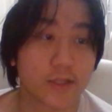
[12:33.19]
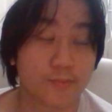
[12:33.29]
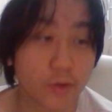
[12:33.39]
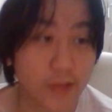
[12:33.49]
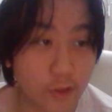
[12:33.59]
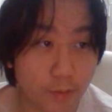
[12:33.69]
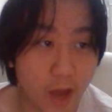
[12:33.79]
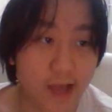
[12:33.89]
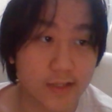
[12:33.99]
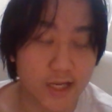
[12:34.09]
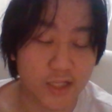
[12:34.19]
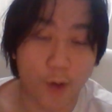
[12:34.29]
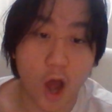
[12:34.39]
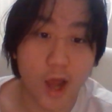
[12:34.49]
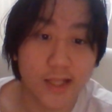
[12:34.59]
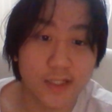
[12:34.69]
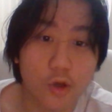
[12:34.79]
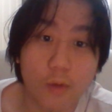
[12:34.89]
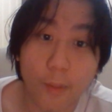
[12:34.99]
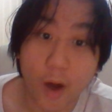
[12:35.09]
and put down the blinds in his apart- in his
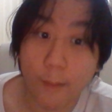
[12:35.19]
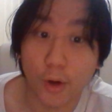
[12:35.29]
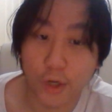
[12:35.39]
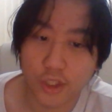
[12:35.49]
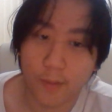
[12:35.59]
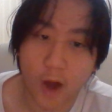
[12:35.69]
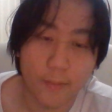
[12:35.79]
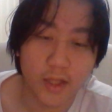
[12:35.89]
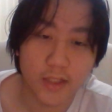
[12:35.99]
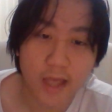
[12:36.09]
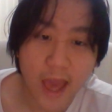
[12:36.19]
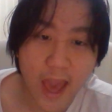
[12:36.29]
little ap- modest apartment,